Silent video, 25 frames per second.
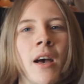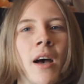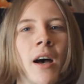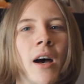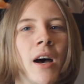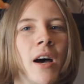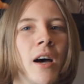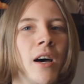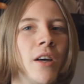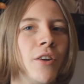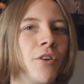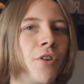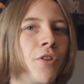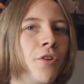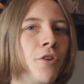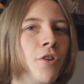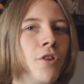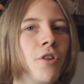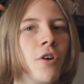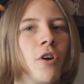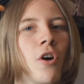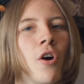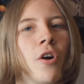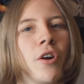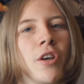and through
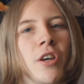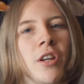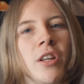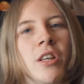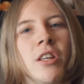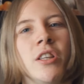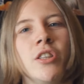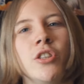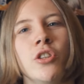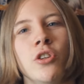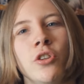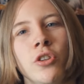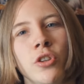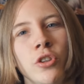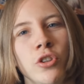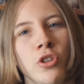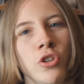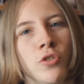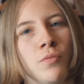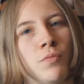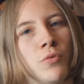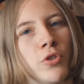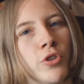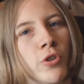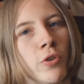the guardian angel who
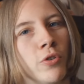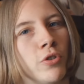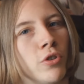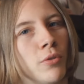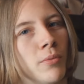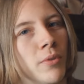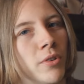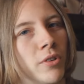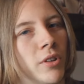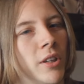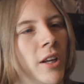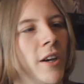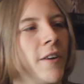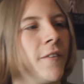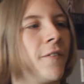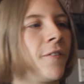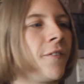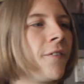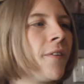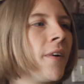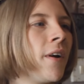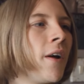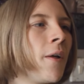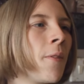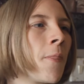shows him his life
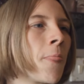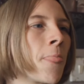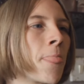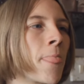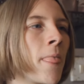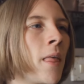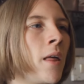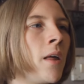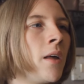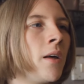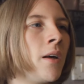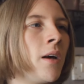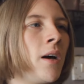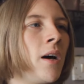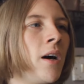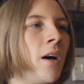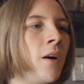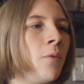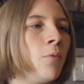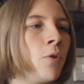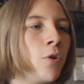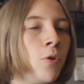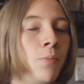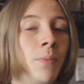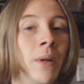
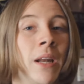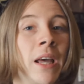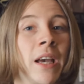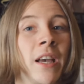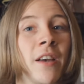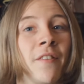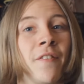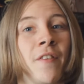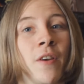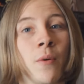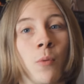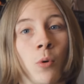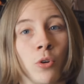and what it would be like if he